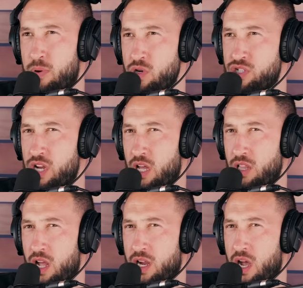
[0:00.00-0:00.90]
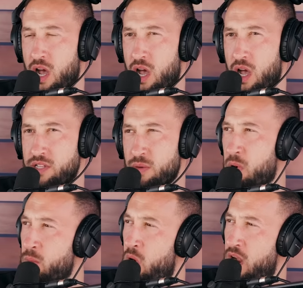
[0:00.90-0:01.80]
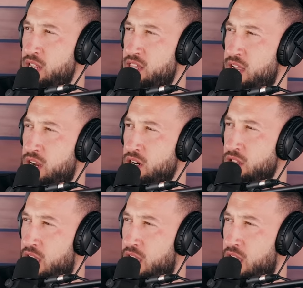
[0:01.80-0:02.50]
push it, like uh to promote anything or